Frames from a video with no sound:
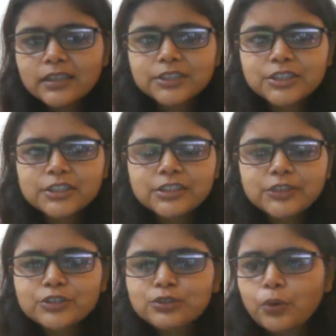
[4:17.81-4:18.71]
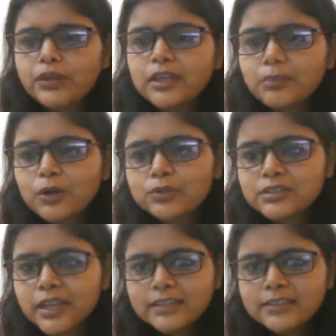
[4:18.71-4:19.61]
She was talking about
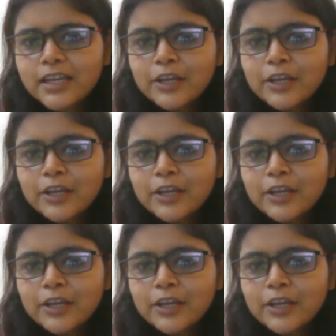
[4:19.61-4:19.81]
science.